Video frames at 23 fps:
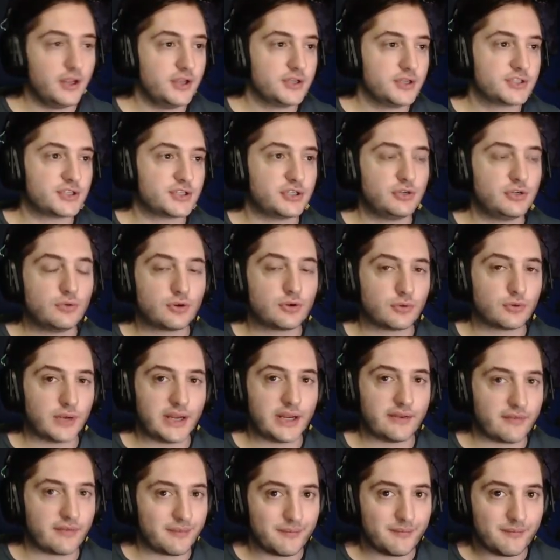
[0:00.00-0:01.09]
So you create
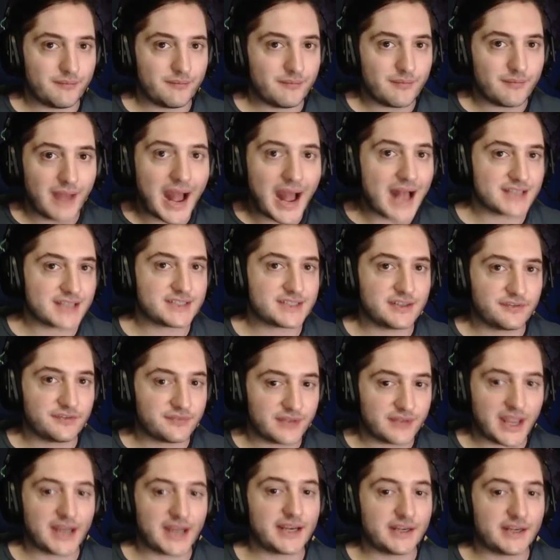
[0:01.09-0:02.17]
a massive
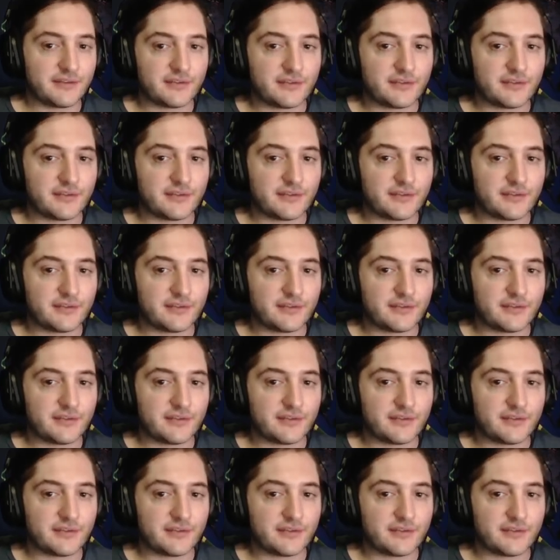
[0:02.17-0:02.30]
negative